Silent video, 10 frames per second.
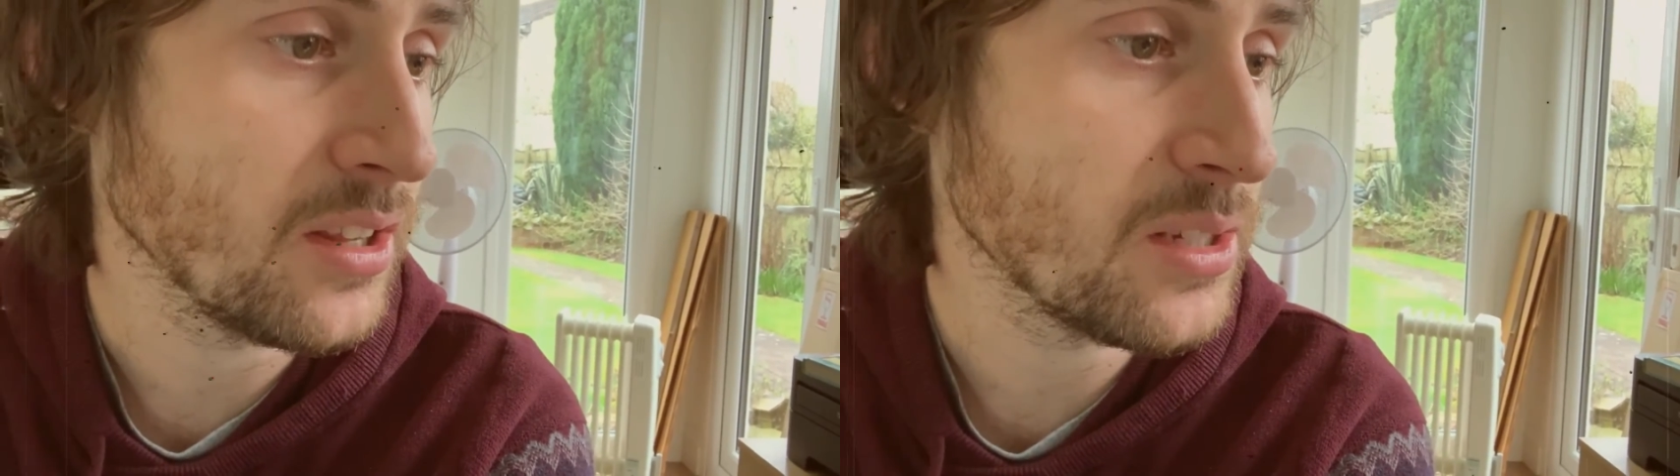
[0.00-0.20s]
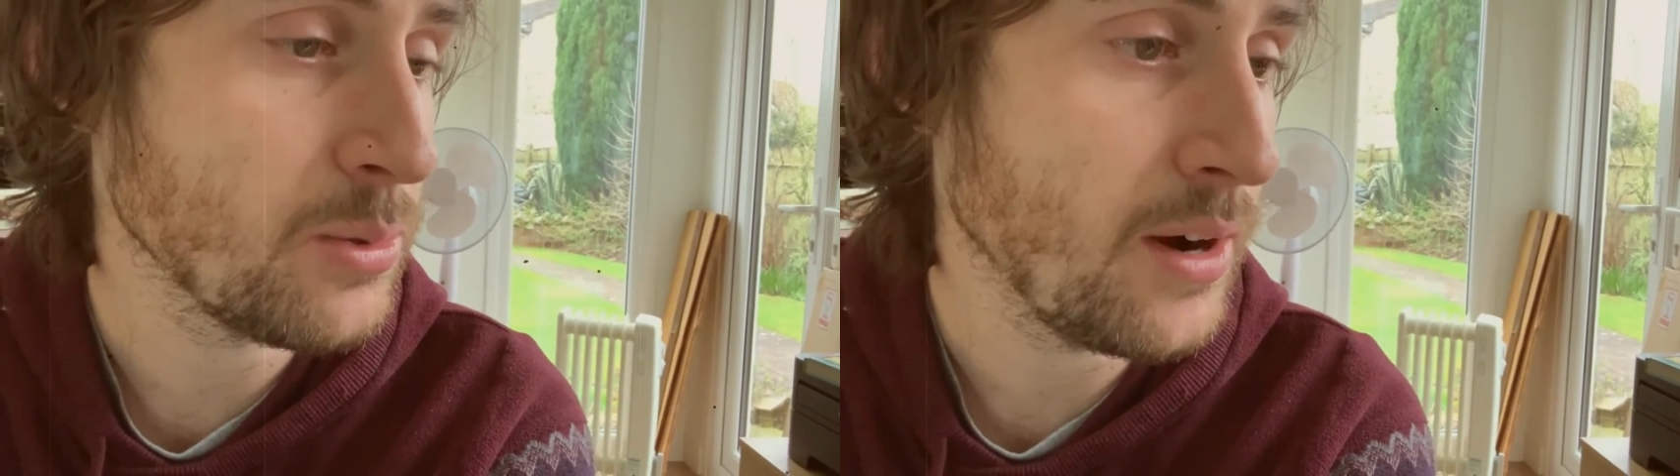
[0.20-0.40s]

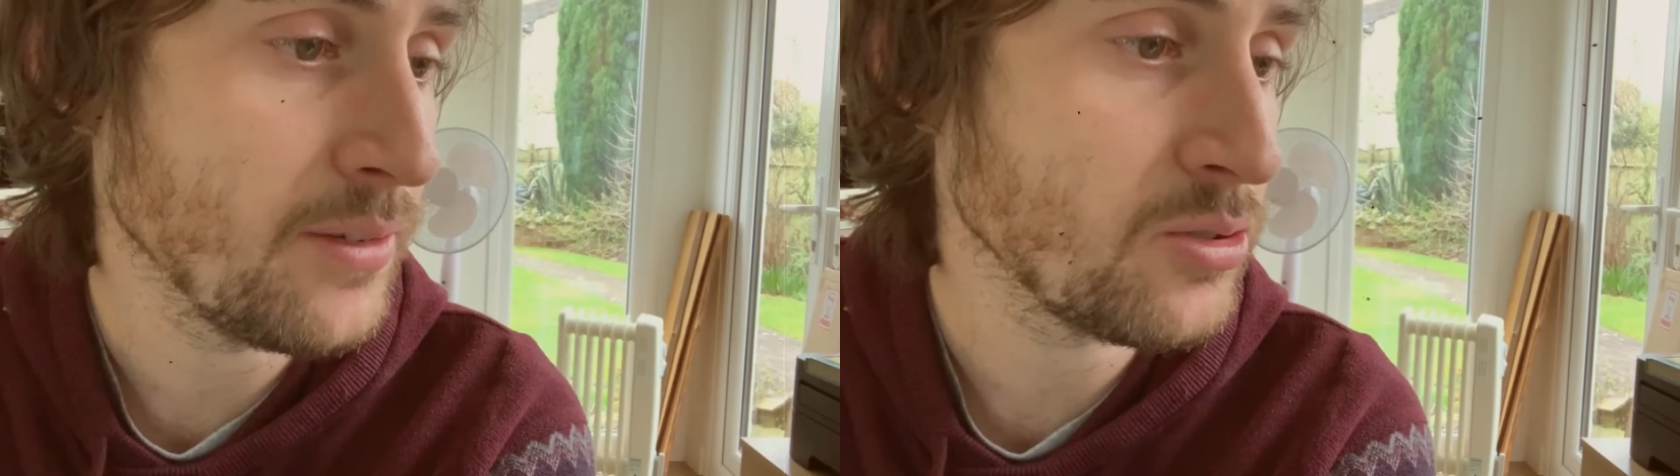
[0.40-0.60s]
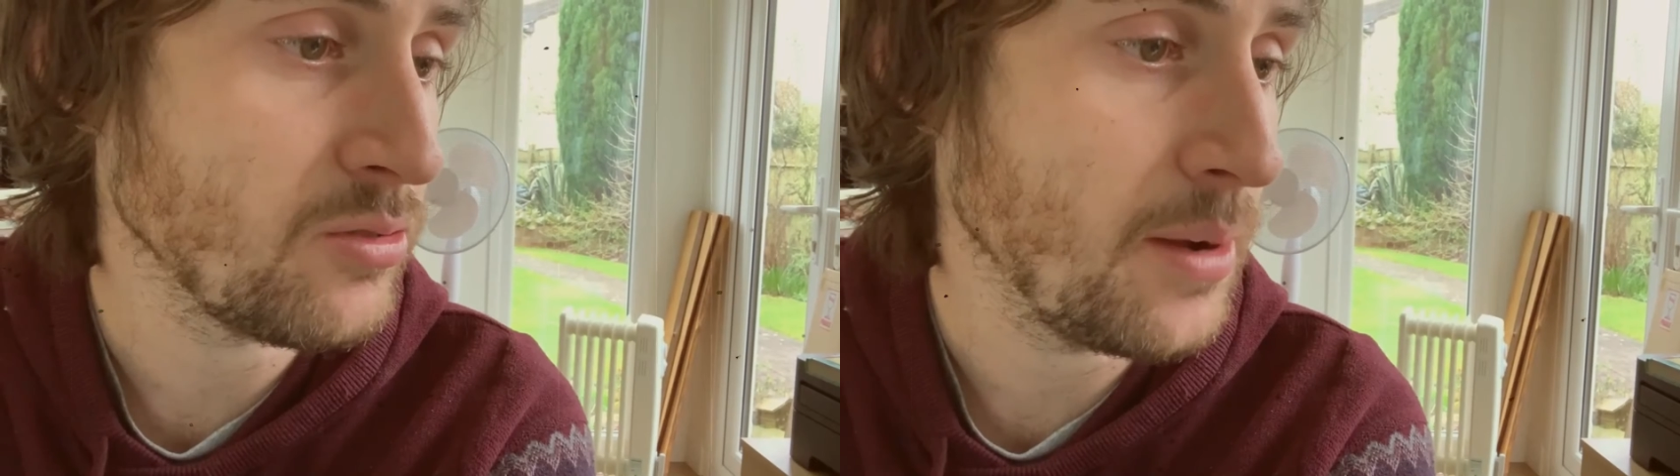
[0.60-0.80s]
the
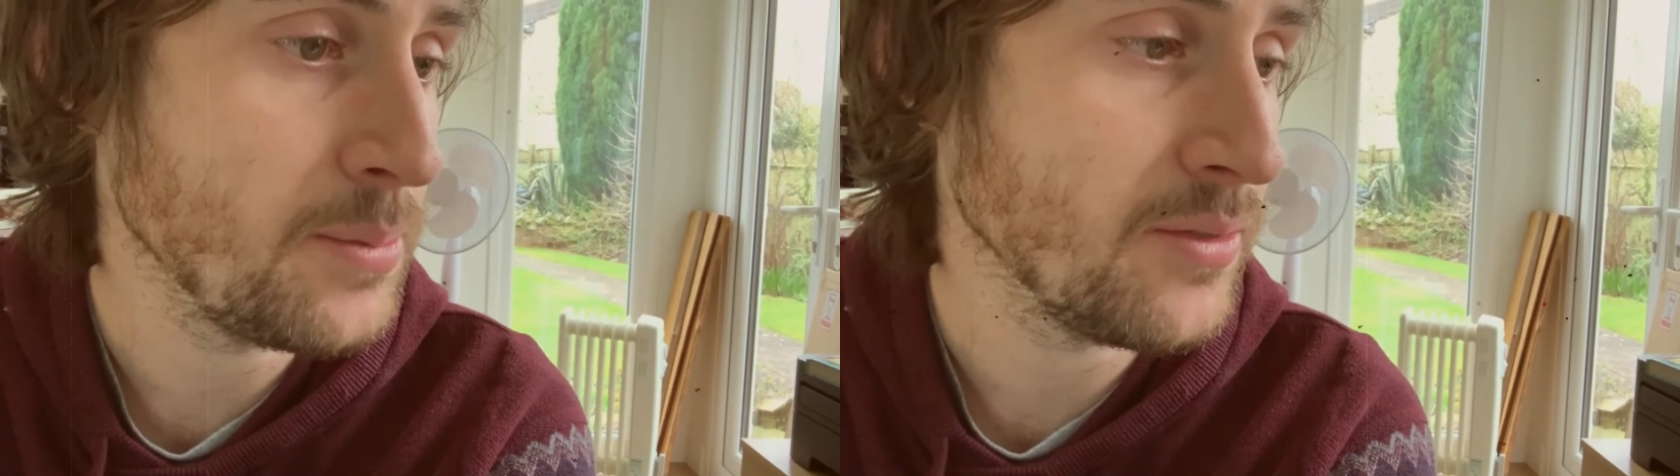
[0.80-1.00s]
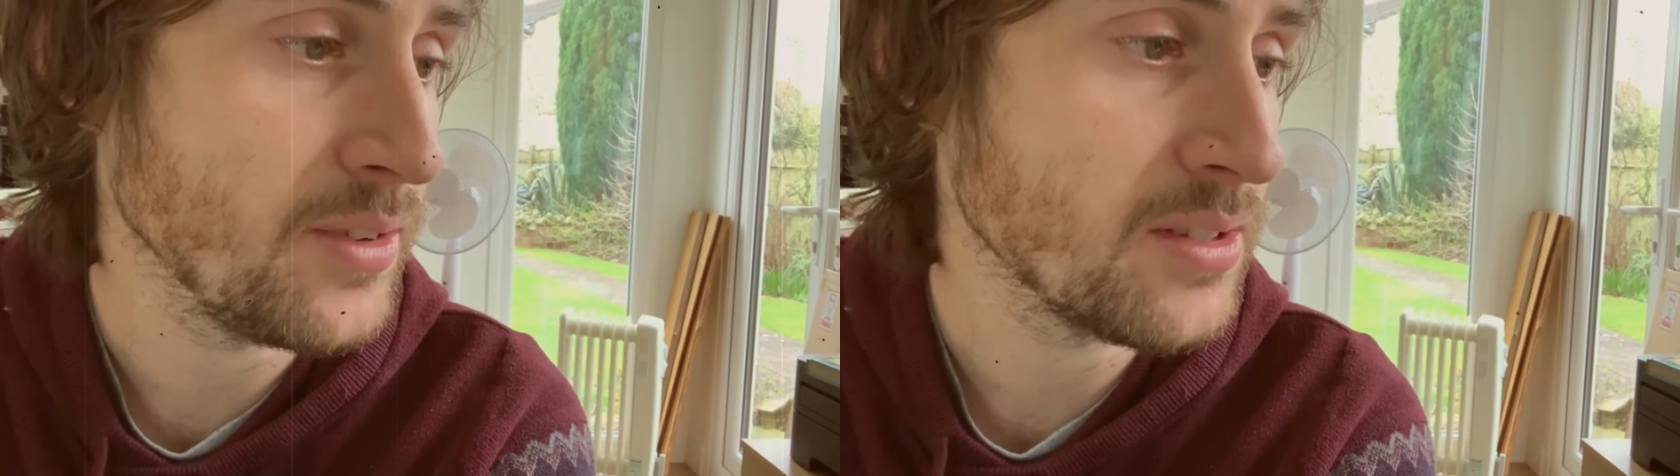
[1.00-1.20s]
12
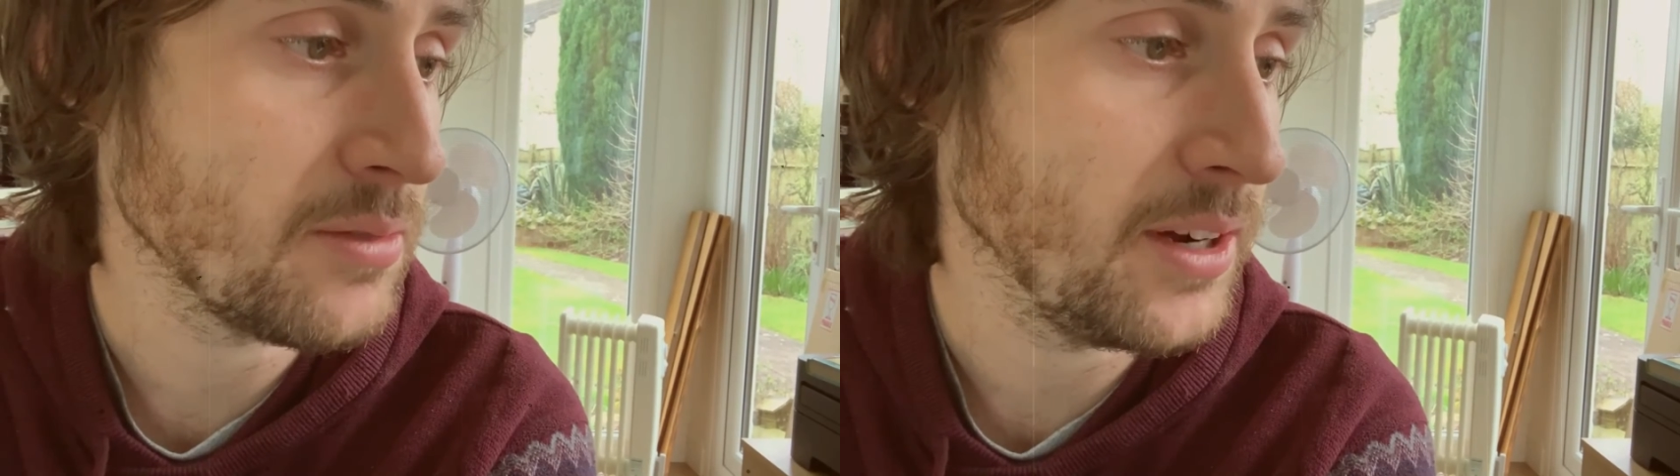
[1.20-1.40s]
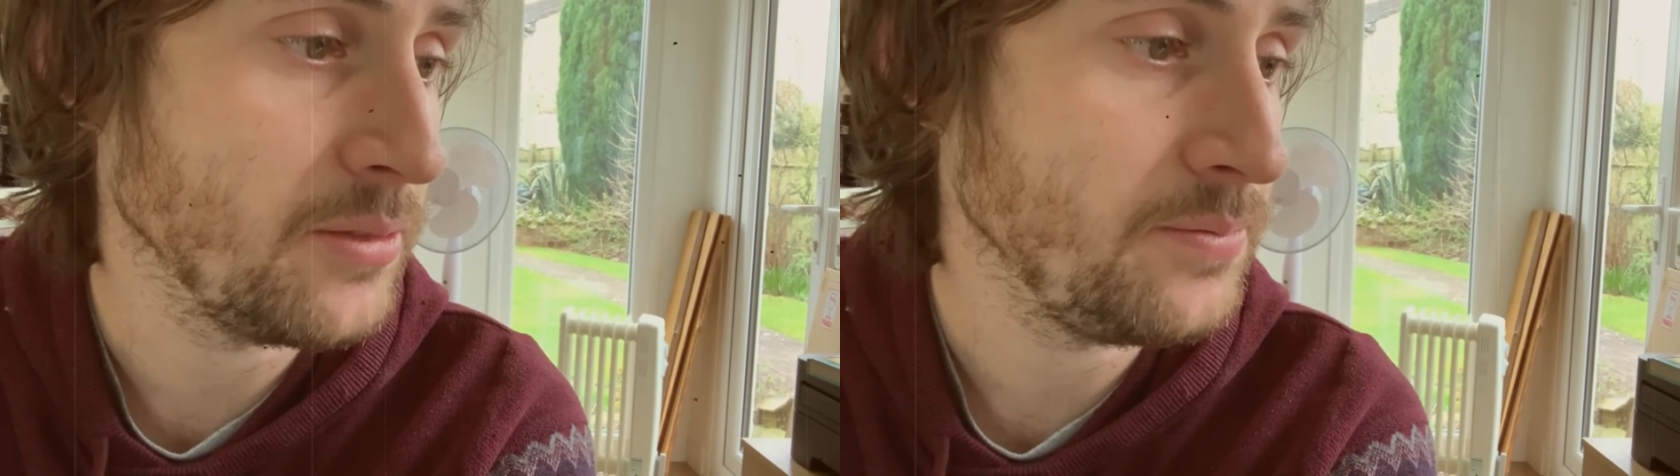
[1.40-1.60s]
tribes of
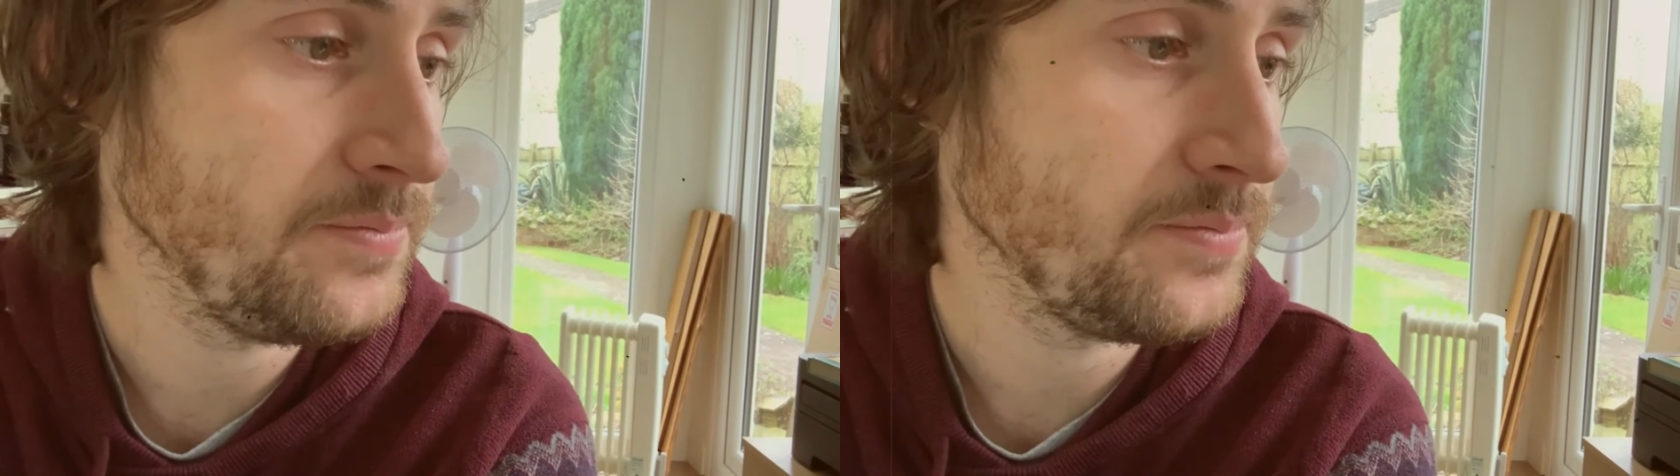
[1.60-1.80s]
Israel.